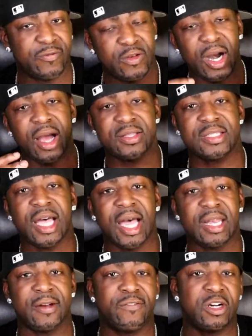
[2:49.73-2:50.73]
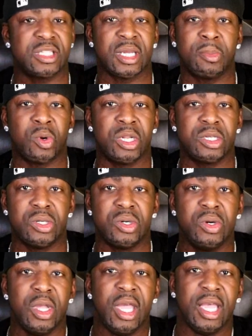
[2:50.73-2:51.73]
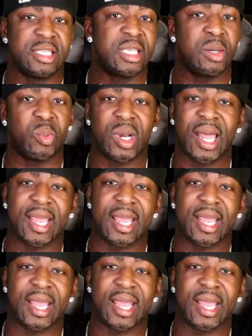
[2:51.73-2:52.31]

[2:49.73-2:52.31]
If they're outside, the first thing I'm going to do is hit them